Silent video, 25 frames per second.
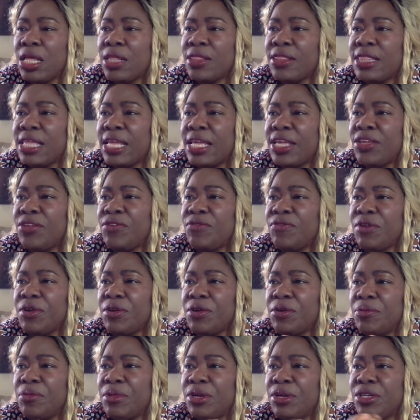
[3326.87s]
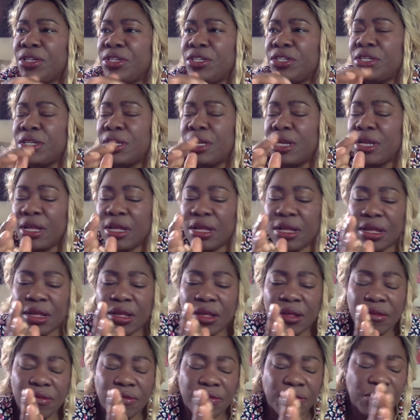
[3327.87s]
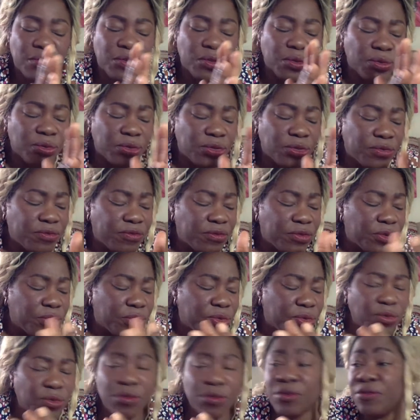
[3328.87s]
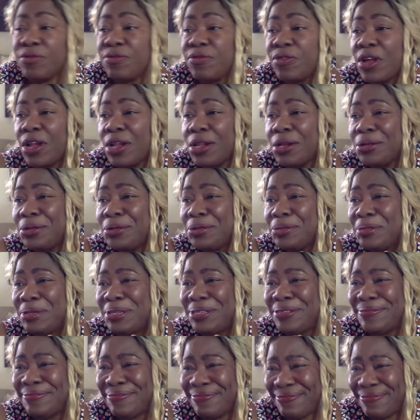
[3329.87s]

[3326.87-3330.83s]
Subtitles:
Thank you very much for those of you who have followed me,